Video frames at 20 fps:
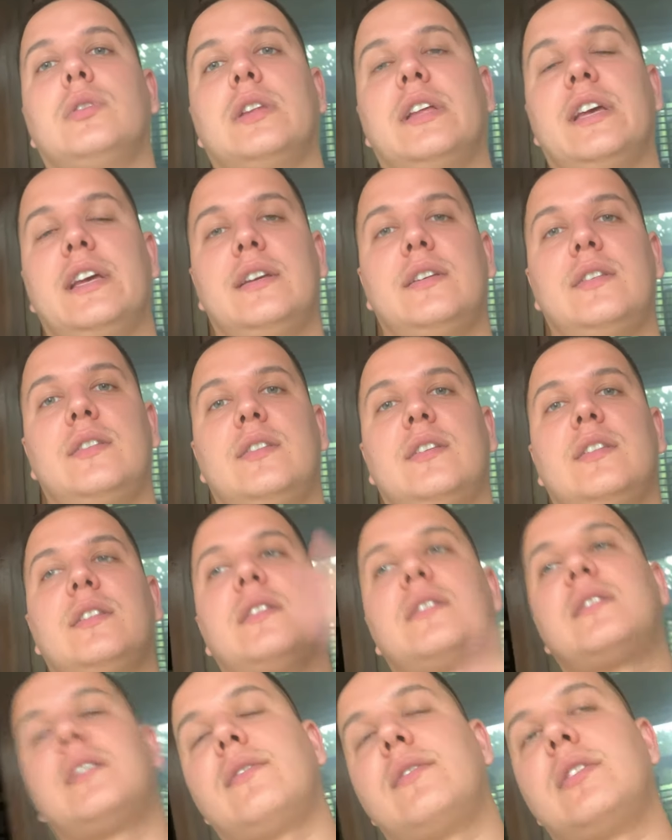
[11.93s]
legs in
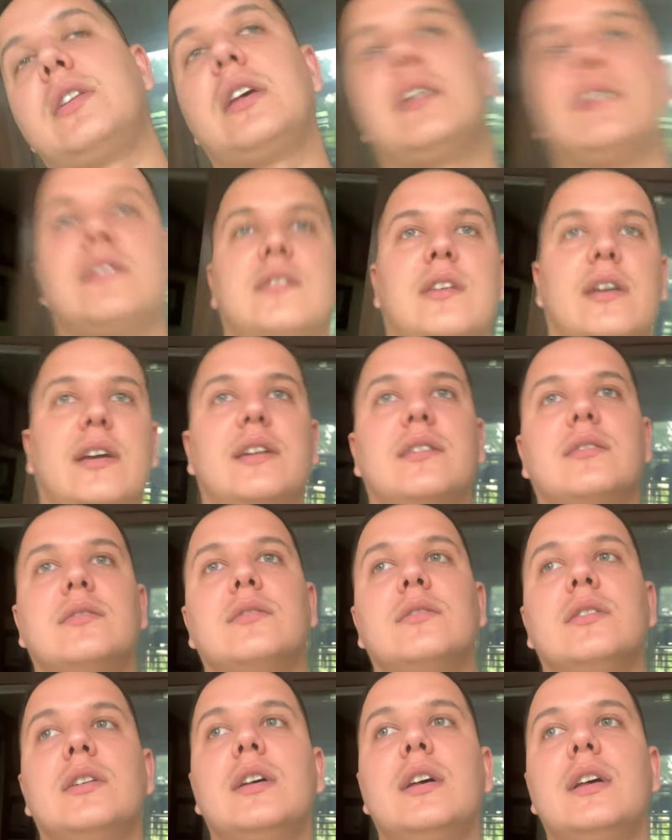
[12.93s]
the 7-day cycle.